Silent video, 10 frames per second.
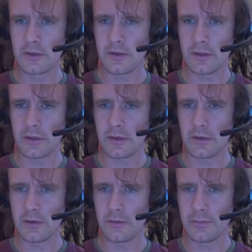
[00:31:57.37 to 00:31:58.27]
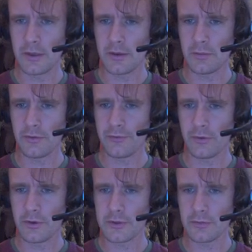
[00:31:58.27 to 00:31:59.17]
Then play a
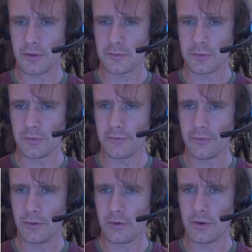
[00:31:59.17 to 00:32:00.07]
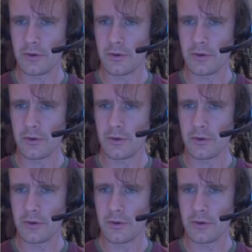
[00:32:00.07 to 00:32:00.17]
1-4, so it becomes 1-4.